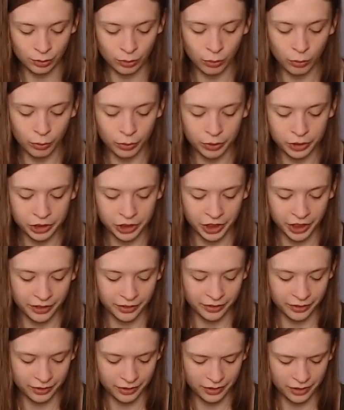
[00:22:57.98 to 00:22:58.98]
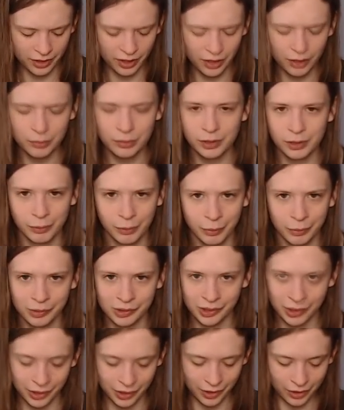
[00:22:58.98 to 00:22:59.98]
Rural War Chant. Not really what
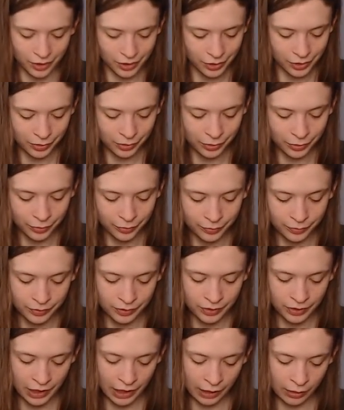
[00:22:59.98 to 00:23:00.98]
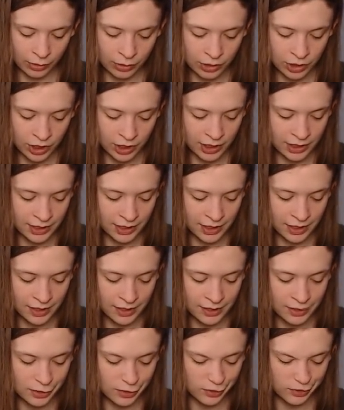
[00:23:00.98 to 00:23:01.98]
we're looking to do.
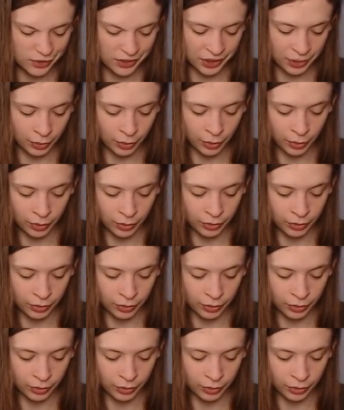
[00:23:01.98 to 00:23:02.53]
Necrogenesis, Coiling